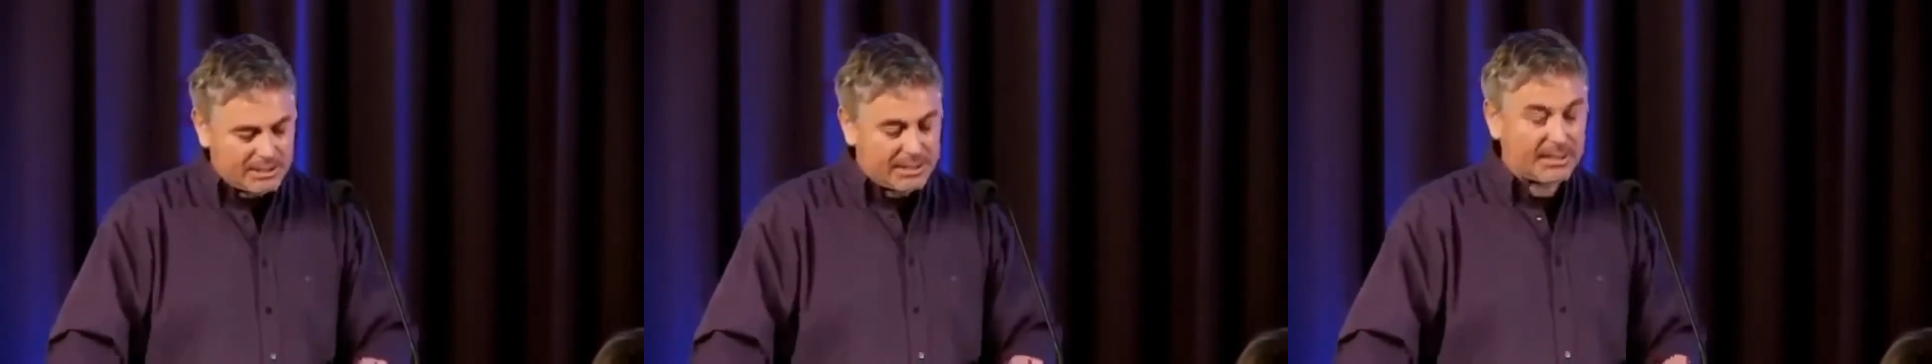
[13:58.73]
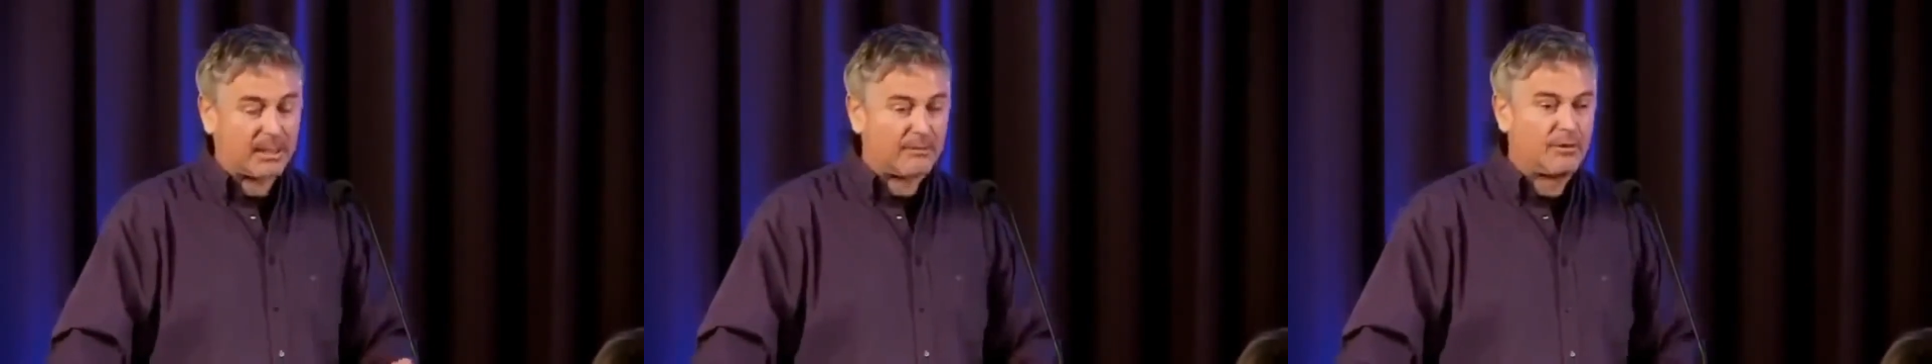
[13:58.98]
going to
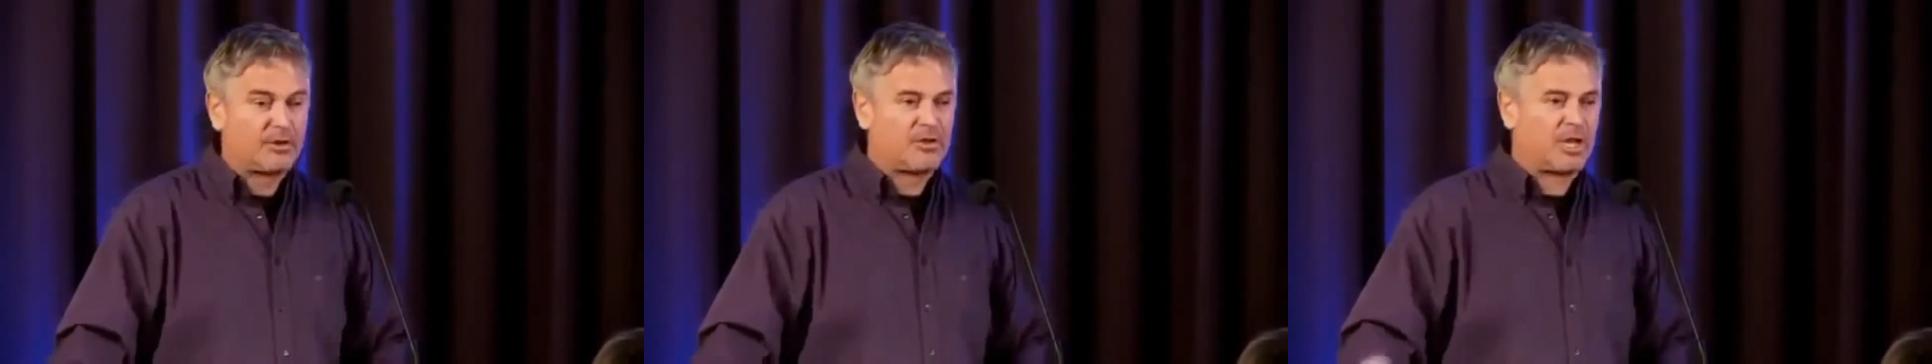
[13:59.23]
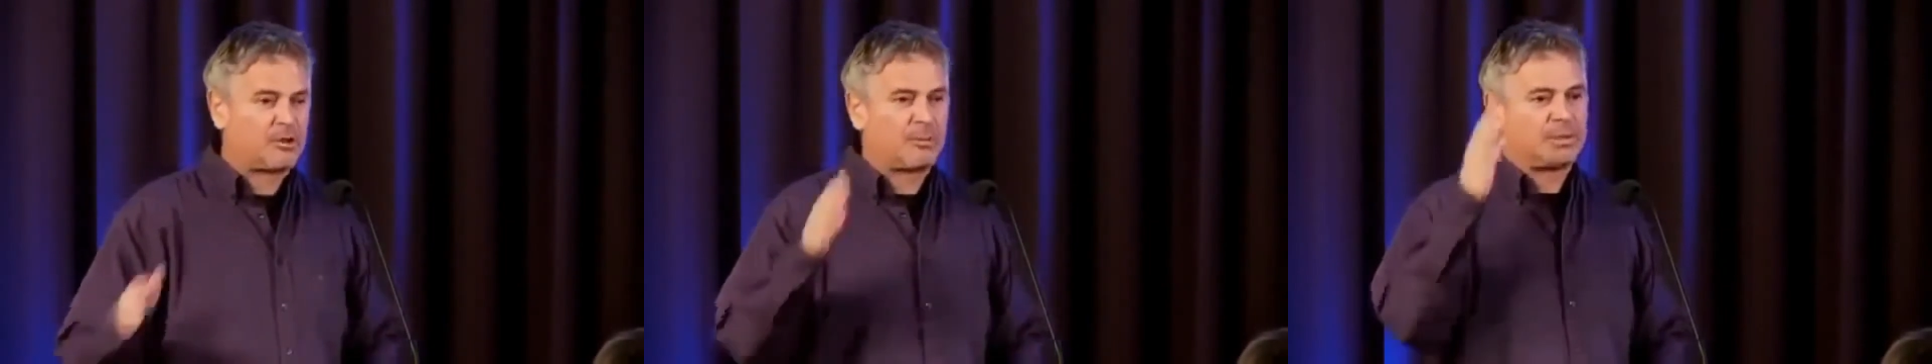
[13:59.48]
take that
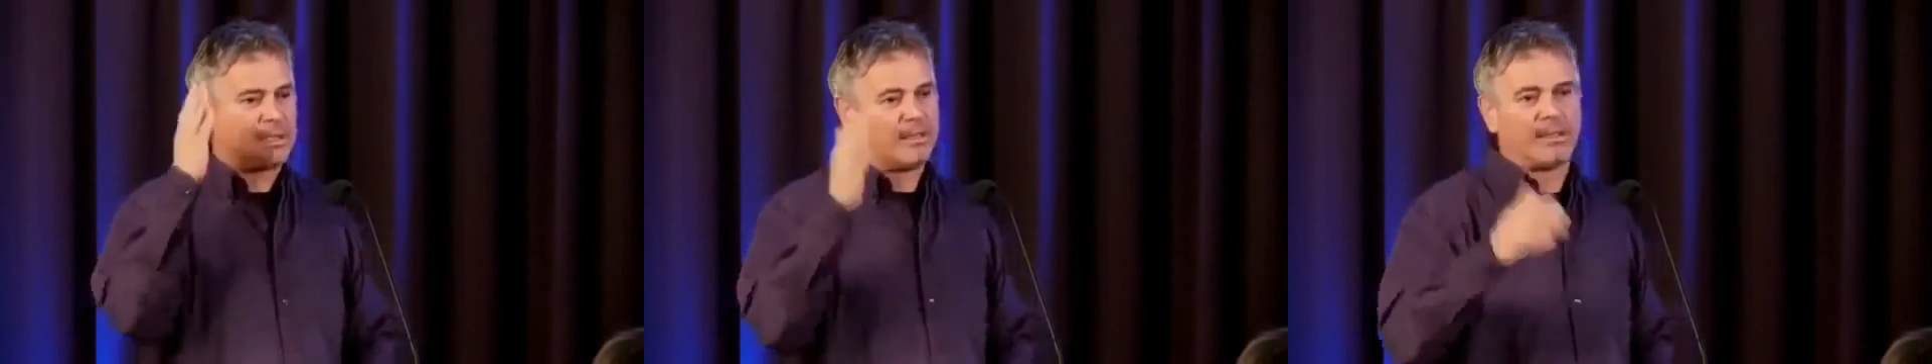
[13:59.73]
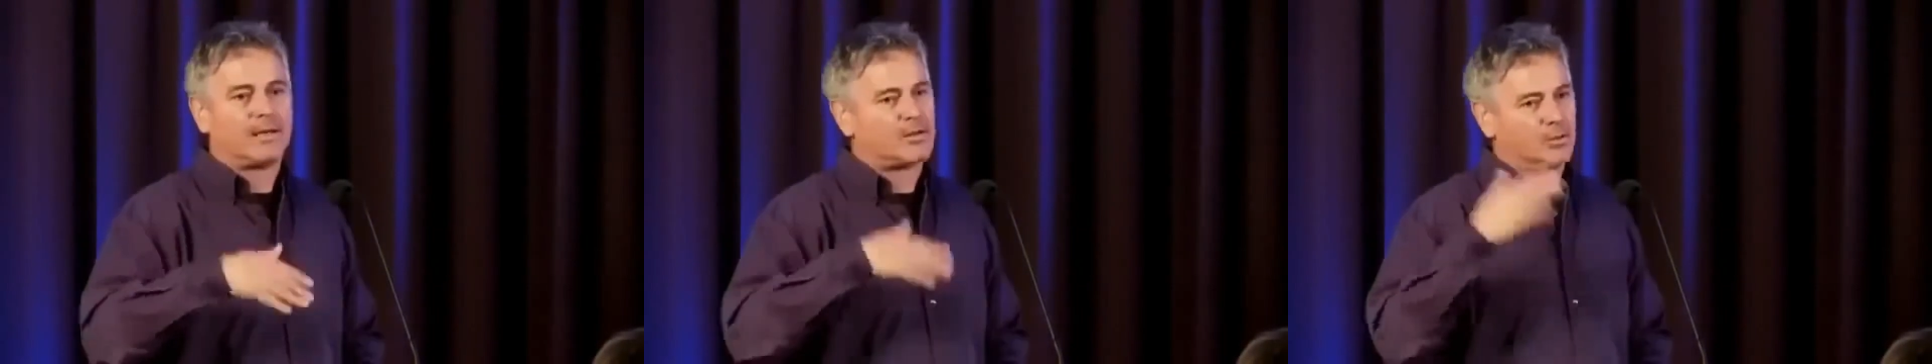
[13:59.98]
first judgment
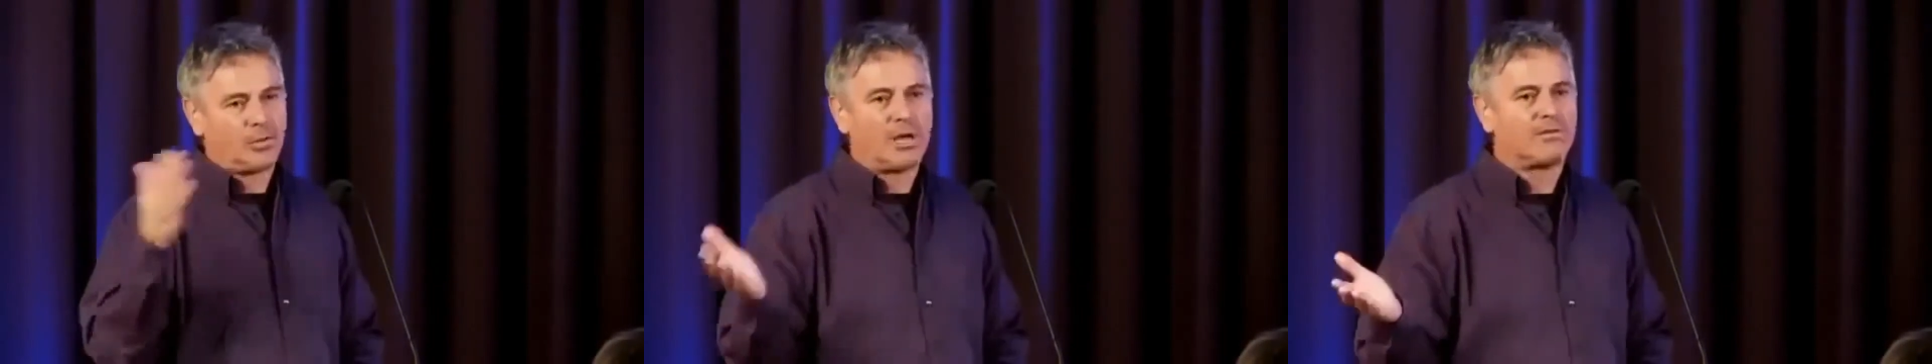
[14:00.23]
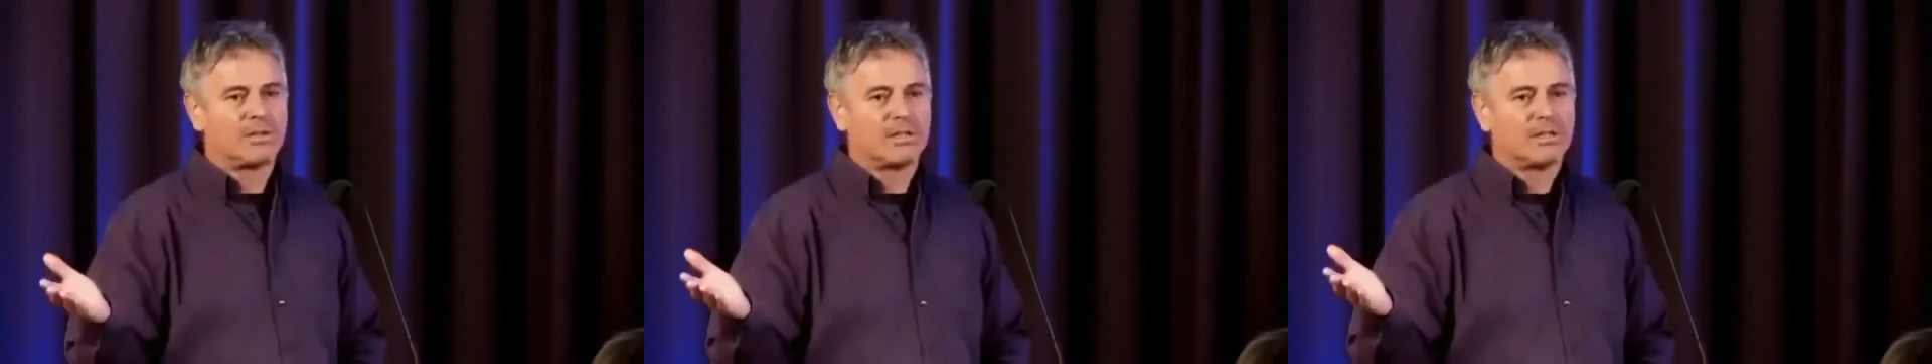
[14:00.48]
and then it's
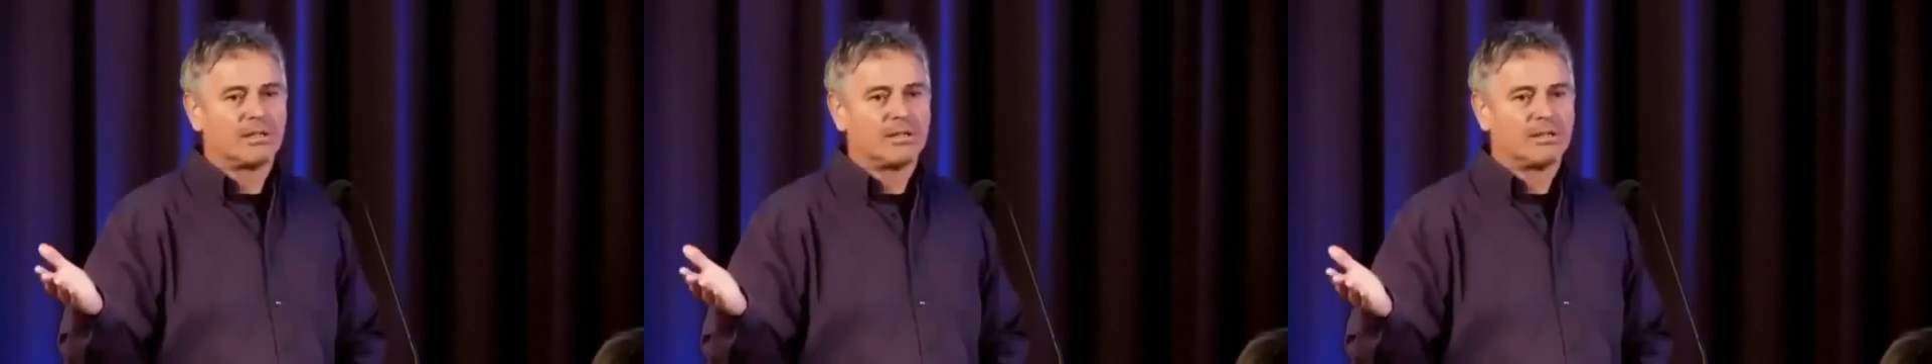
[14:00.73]
all over.